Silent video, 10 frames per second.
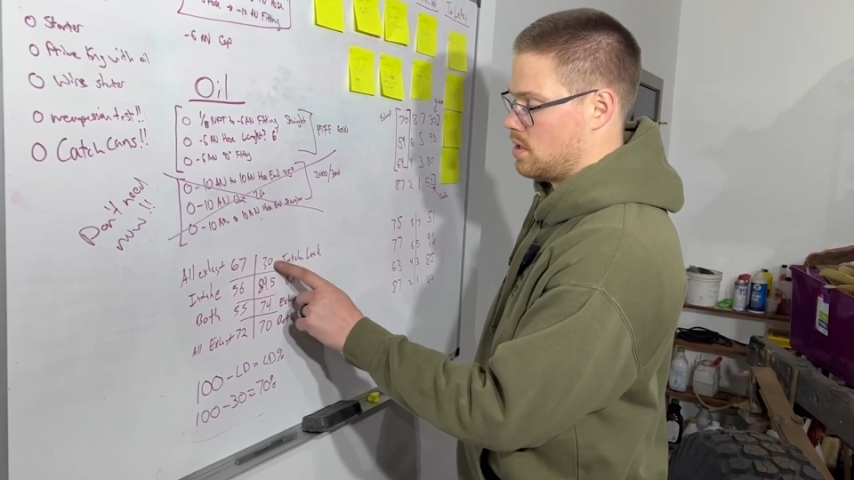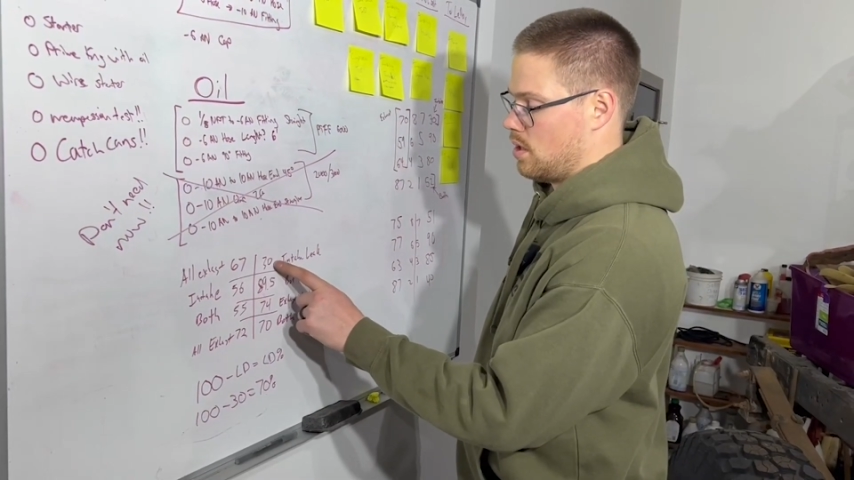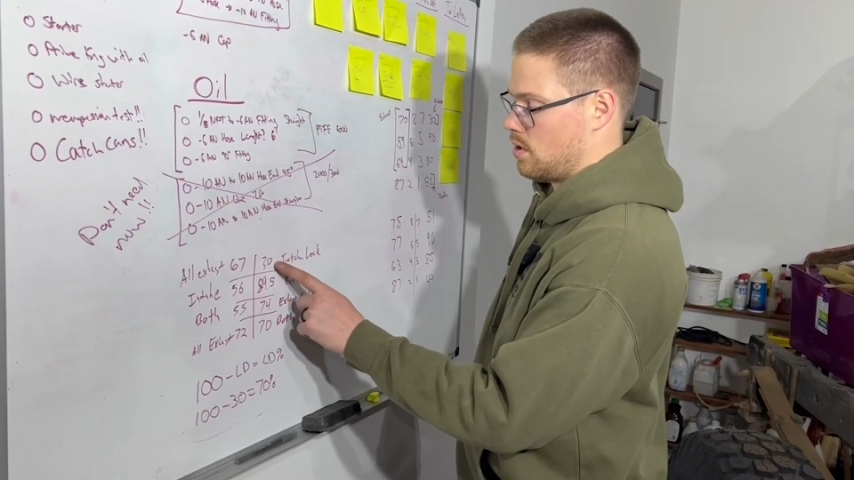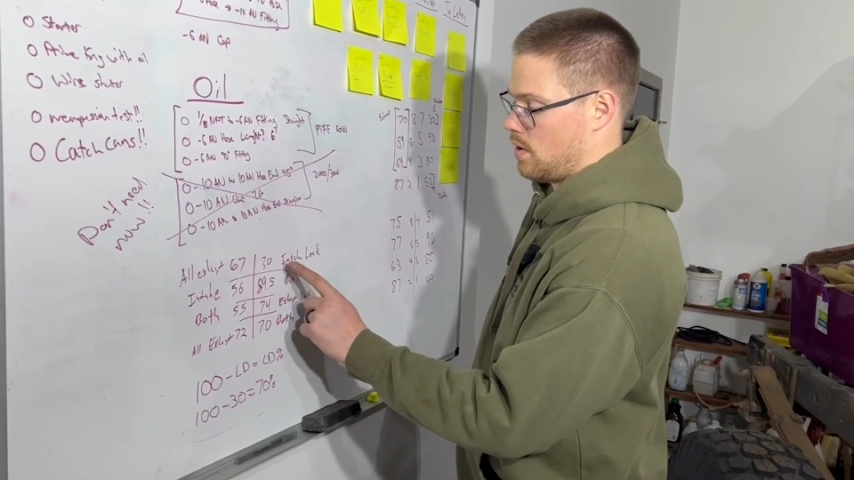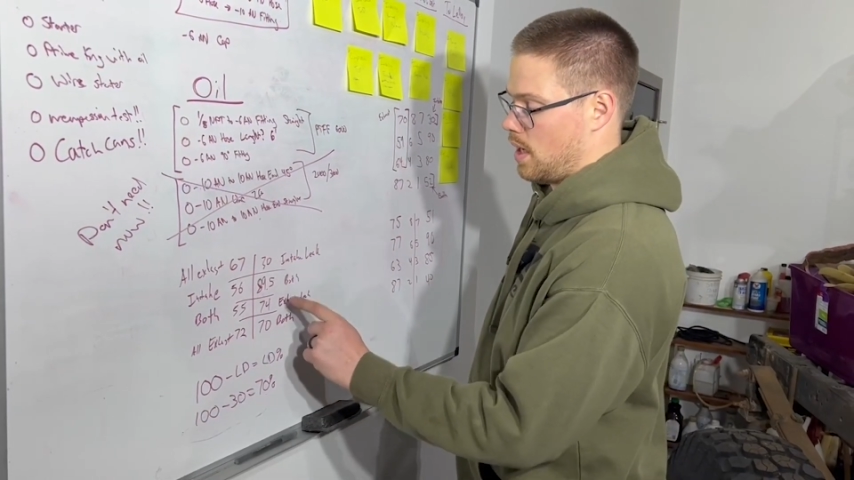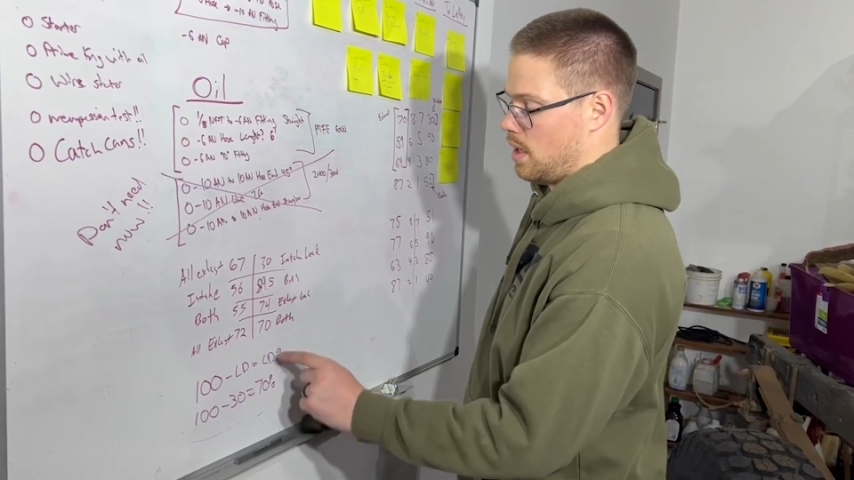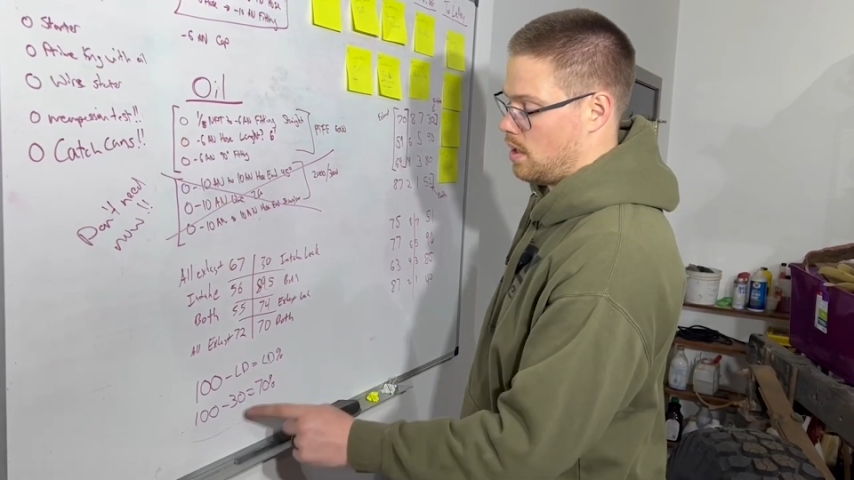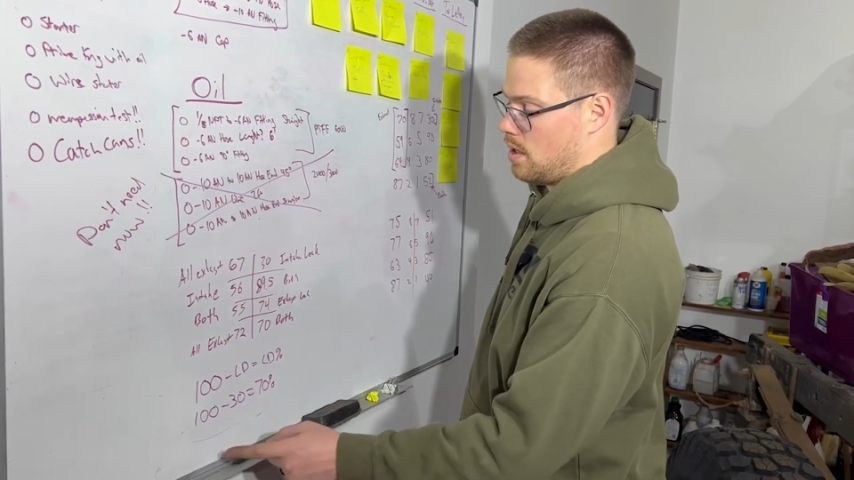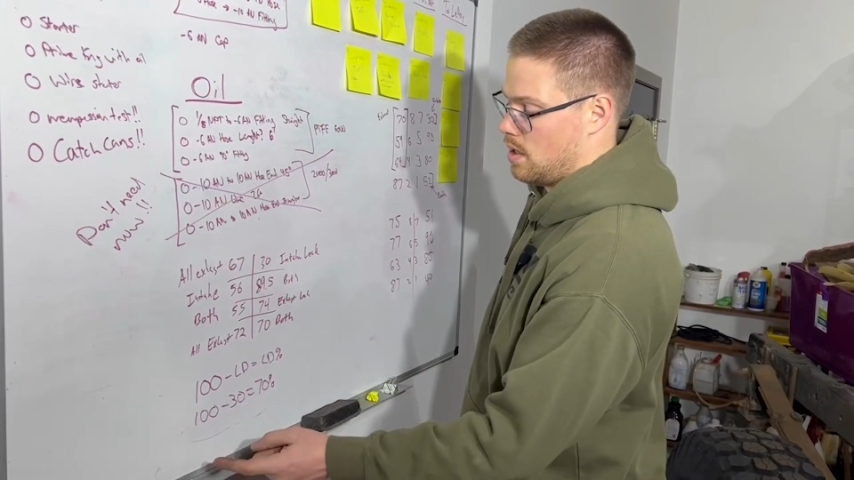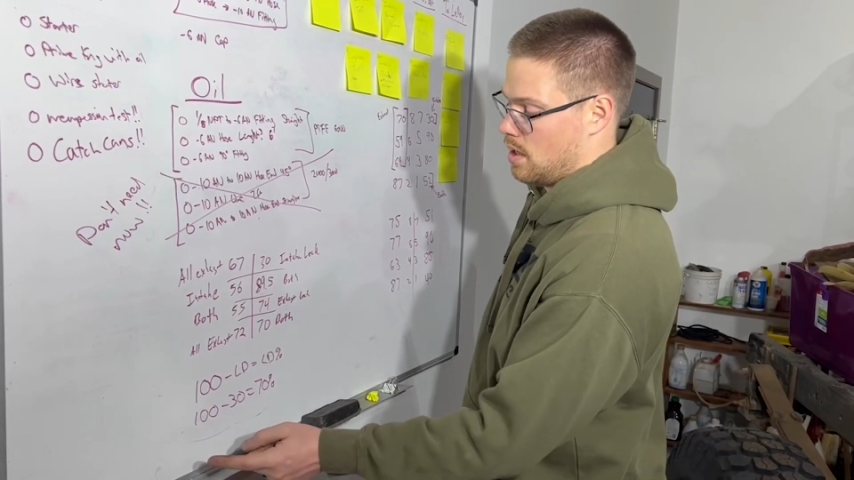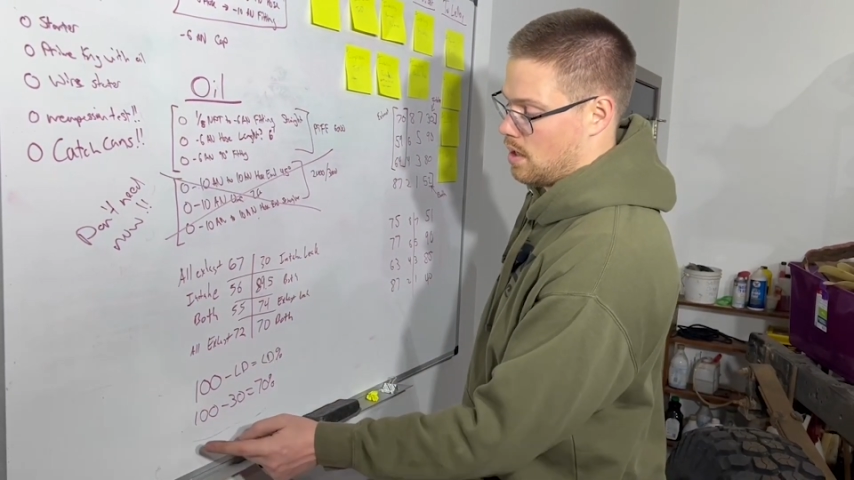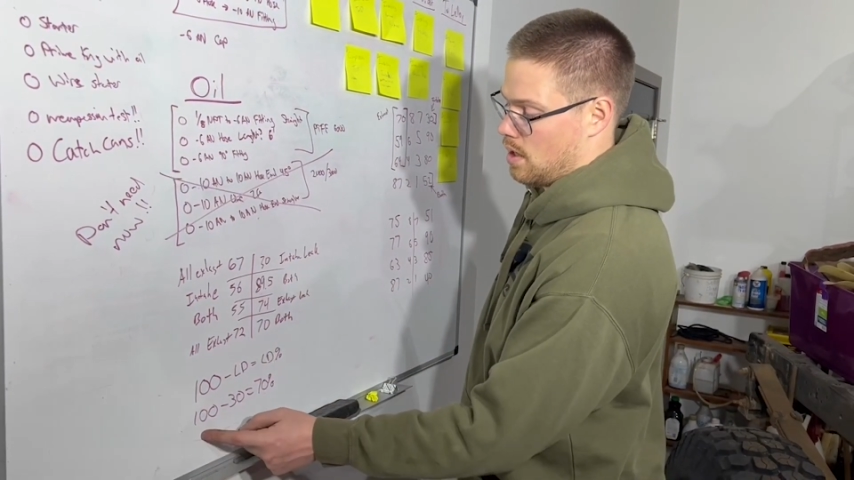cylinder right here,